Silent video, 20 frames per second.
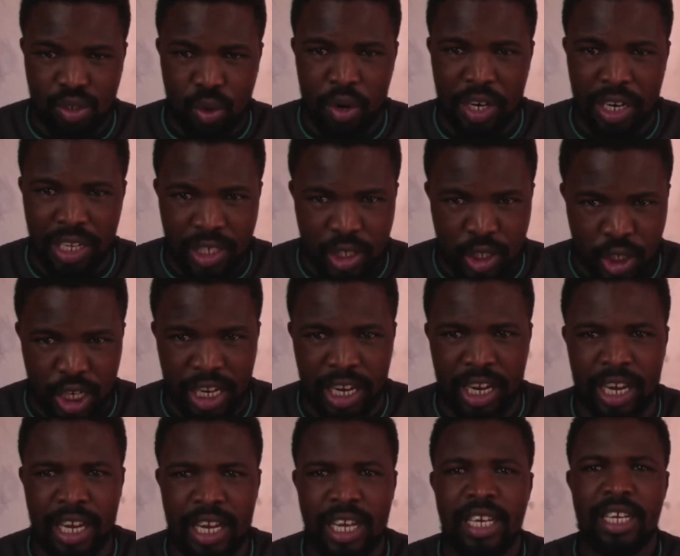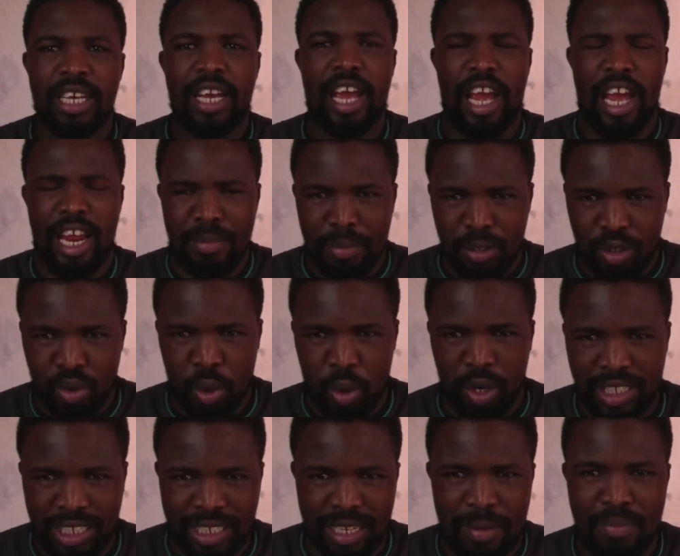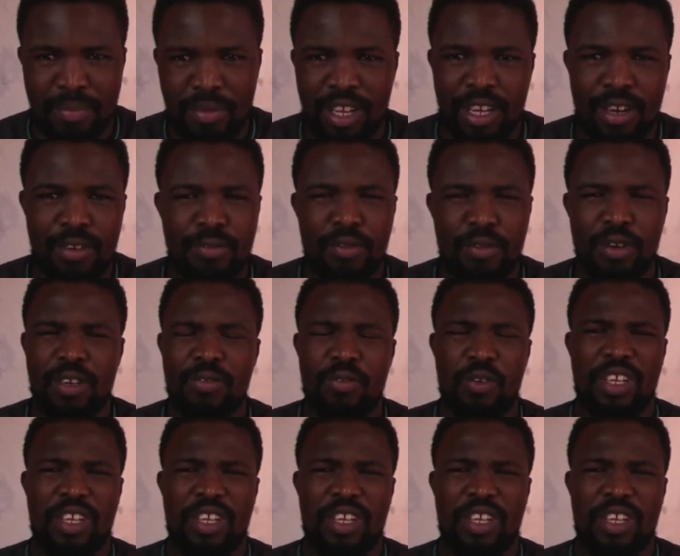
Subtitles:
on a chair and be taught something in 44.